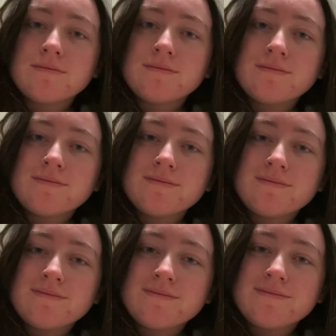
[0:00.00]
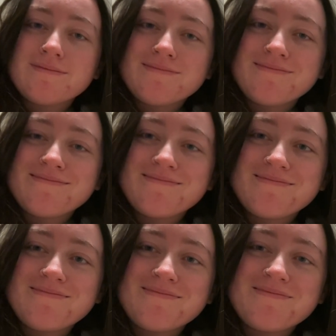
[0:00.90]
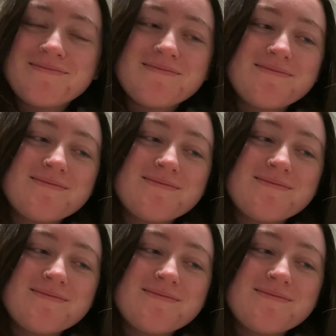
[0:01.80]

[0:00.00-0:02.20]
(silence)